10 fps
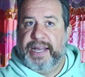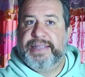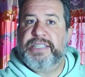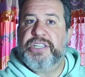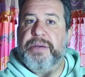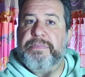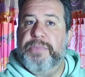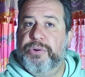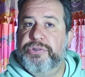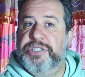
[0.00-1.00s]
These are the
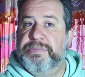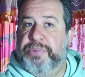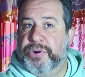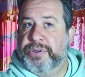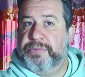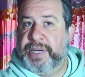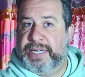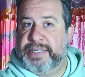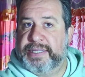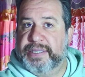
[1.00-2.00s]
most important
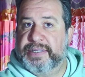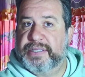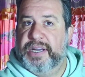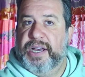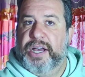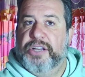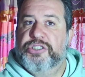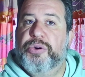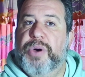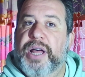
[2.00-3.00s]
witnesses.
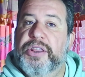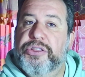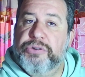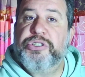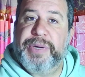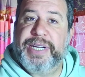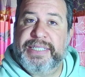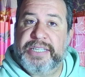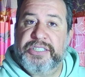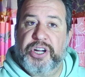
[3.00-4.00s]
So those are the
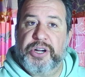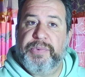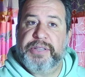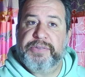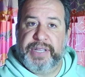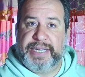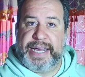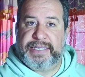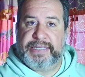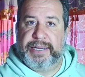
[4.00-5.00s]
witnesses I start with for the
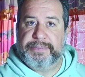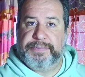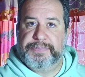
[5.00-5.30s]
next step.